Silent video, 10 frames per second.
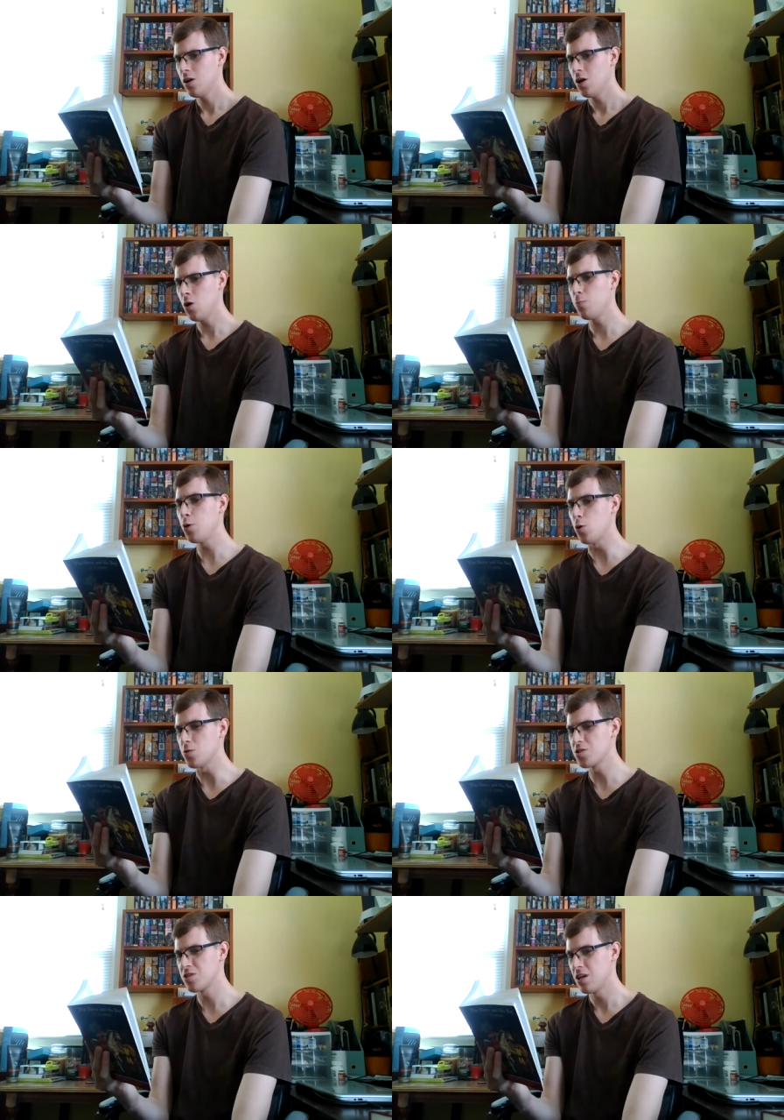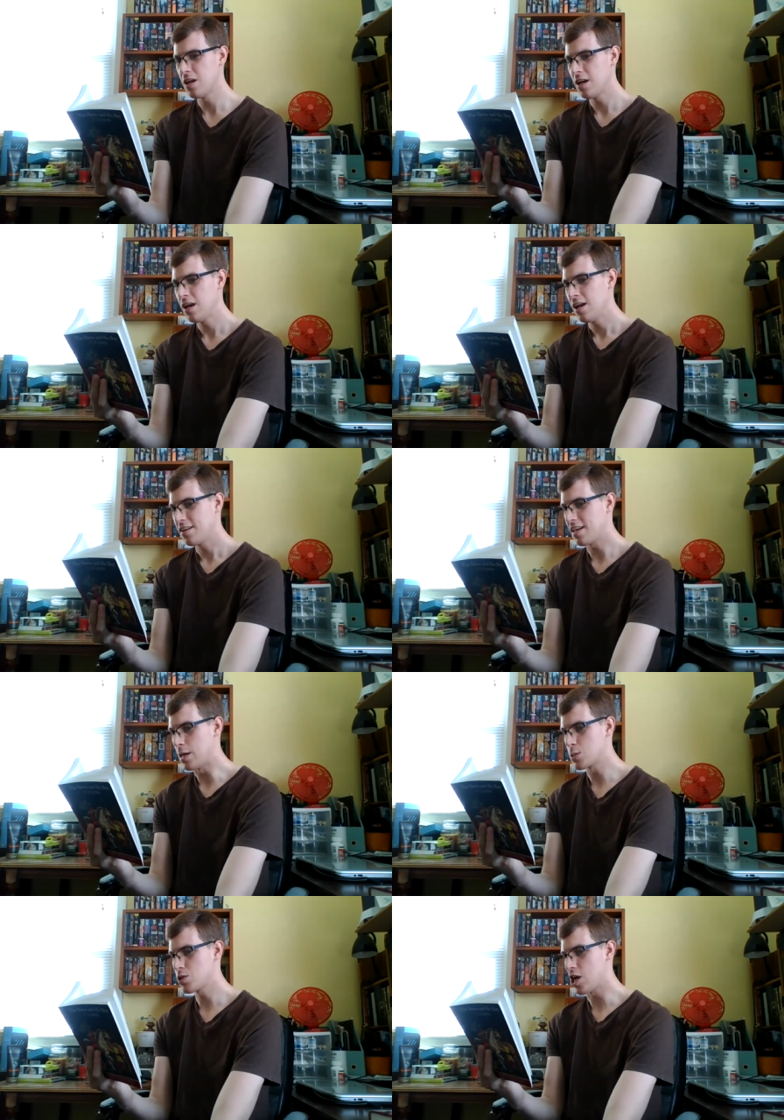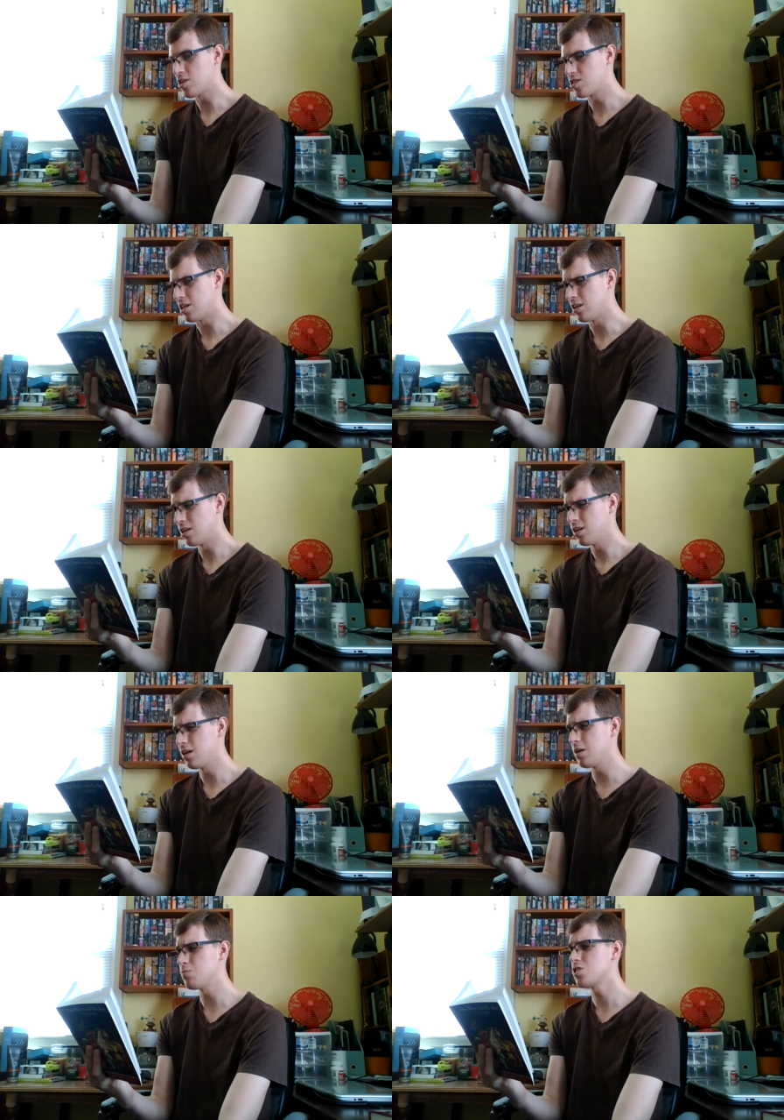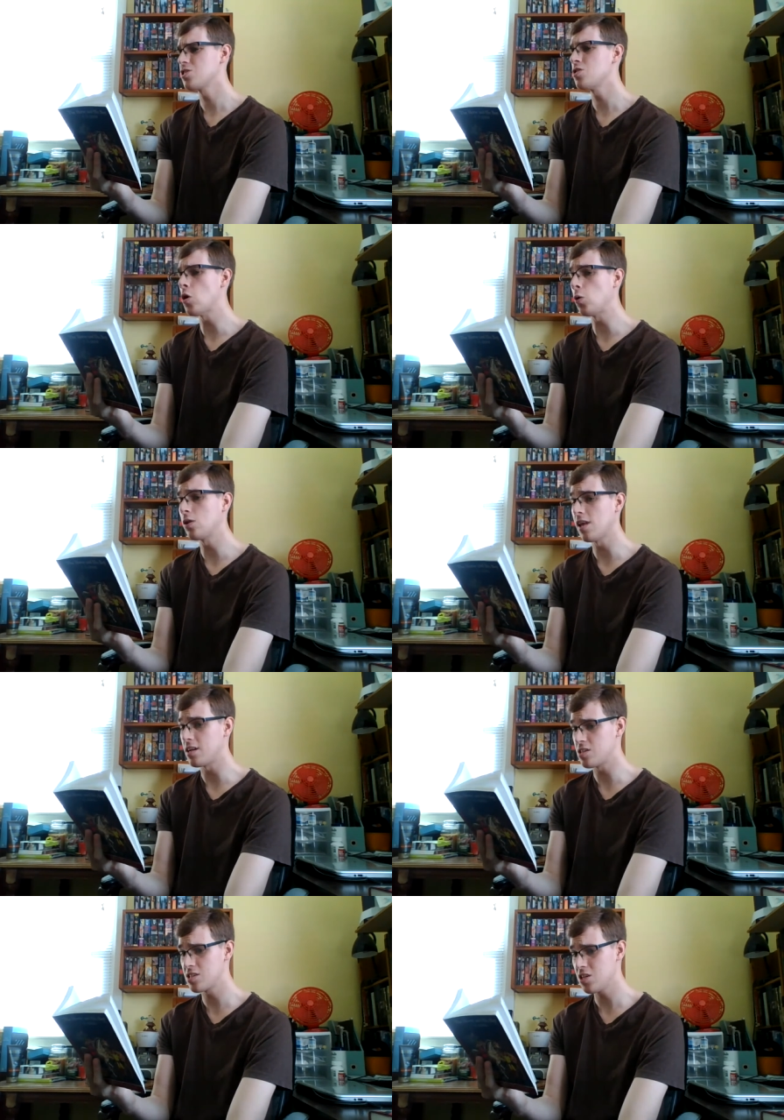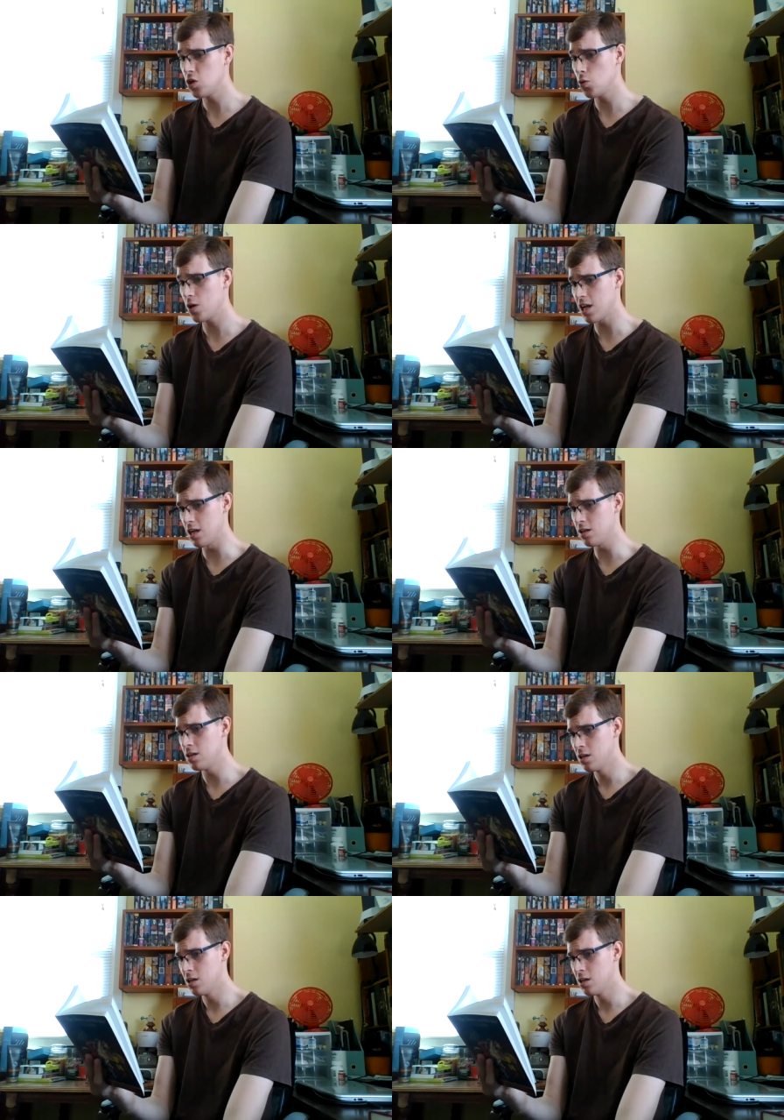Oh, puss, gasped Shasta, I am so glad to see you again.